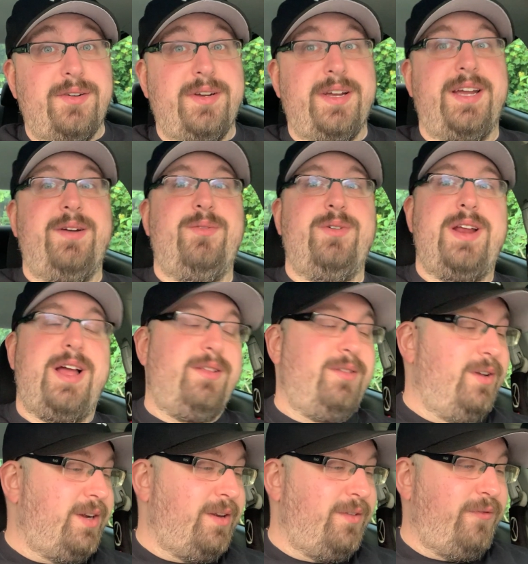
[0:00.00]
Okay, we're
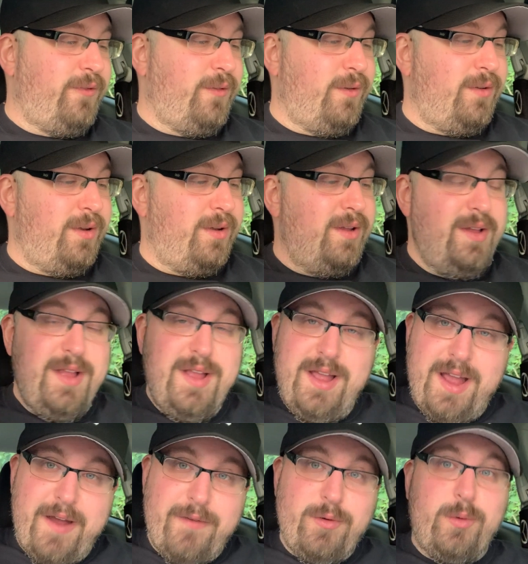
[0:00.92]
not looking for a,
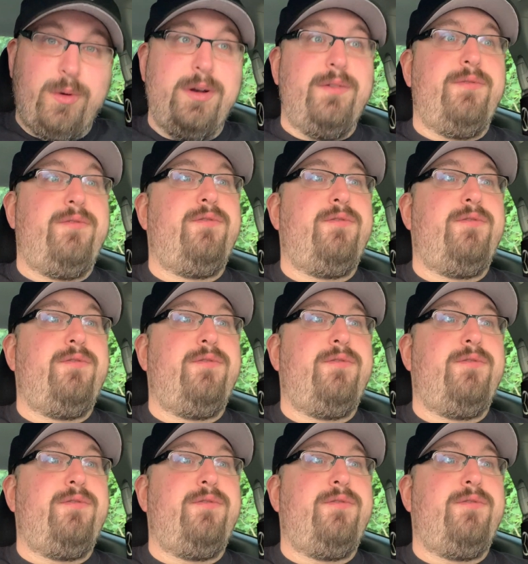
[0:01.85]
everyone to